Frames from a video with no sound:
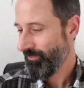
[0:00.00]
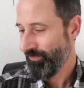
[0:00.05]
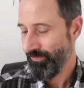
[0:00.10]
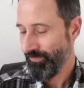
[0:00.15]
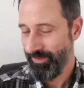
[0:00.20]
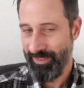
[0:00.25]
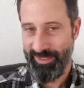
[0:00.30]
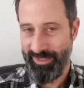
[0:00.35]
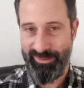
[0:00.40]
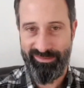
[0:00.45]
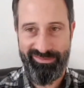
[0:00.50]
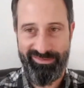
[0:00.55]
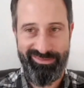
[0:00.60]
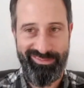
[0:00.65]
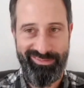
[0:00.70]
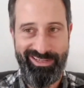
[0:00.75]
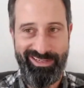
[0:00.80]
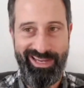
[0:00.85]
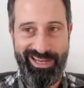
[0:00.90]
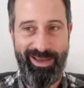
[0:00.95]
you know,
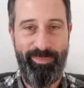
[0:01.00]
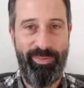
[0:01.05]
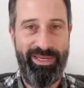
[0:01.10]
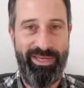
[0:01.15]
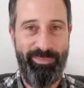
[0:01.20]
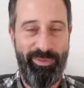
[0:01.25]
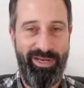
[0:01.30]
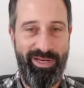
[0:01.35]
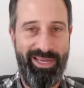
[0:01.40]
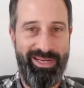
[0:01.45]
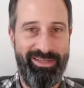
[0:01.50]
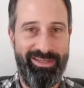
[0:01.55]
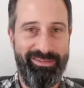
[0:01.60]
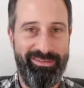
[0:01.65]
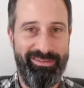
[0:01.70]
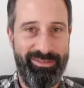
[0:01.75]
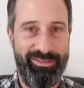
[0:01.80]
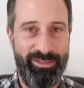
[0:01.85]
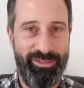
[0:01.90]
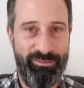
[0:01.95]
get people in
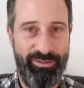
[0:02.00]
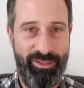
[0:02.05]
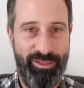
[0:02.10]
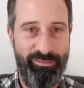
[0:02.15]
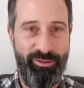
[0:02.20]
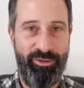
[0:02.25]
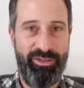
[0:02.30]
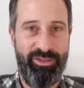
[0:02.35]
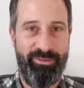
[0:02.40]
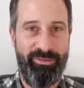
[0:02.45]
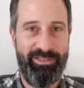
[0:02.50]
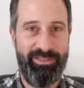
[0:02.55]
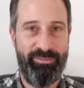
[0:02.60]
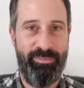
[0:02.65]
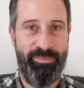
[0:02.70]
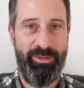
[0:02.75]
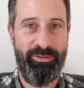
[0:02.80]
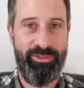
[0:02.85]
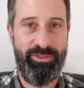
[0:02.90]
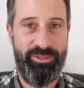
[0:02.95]
to recruit them, as
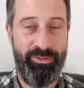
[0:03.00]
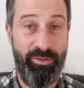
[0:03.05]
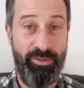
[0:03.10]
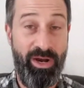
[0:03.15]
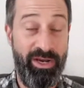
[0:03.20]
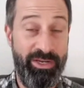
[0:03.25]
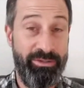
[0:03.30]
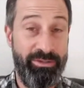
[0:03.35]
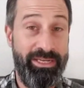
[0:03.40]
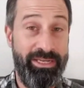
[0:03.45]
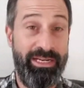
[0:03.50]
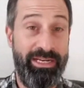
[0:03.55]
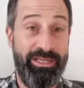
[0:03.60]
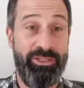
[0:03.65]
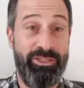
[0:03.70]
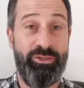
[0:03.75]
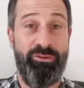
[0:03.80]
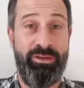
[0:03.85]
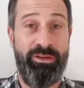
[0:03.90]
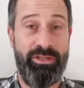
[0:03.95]
opposed to, are you telling a
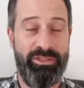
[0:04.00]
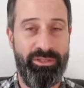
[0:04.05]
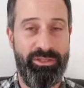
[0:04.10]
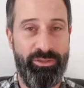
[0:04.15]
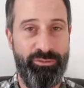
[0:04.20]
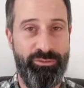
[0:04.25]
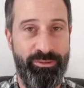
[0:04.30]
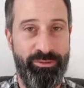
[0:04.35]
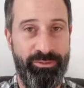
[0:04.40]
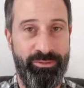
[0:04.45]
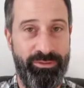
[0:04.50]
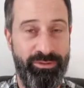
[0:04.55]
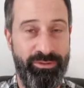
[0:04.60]
story that's the truth?